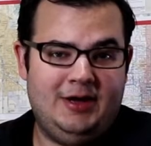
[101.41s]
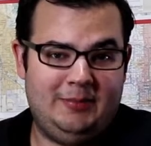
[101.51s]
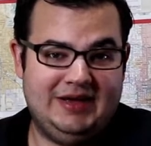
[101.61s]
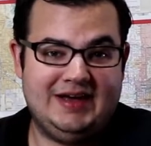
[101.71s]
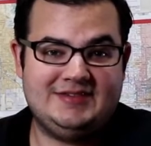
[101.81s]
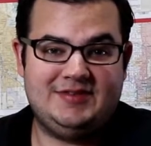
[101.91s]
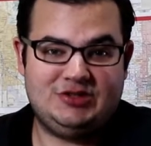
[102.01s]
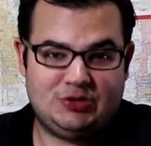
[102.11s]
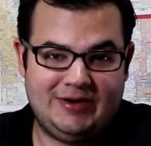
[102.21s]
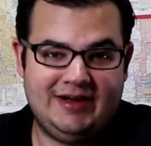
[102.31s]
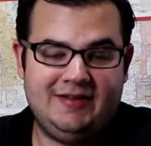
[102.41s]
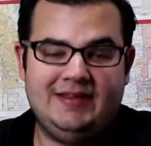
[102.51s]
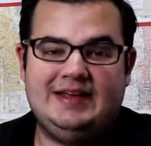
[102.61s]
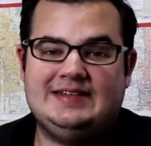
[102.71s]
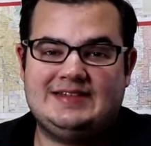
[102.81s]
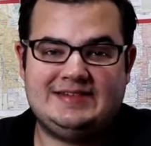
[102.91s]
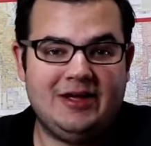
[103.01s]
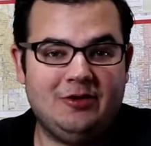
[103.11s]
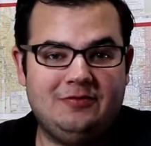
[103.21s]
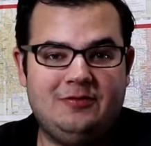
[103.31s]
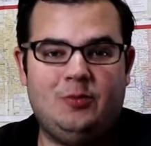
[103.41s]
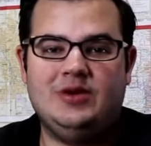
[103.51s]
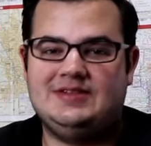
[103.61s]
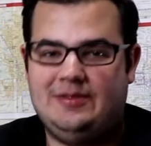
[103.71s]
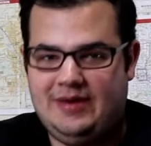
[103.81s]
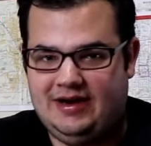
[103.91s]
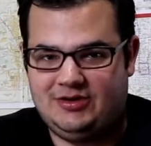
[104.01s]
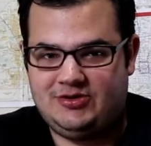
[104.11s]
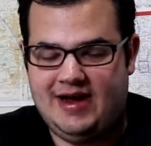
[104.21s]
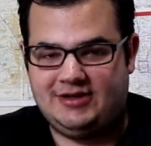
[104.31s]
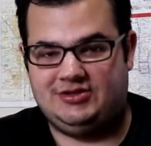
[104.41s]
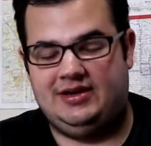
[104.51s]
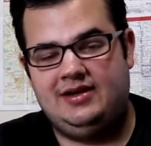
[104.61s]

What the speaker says: because the trail itself was the main attraction.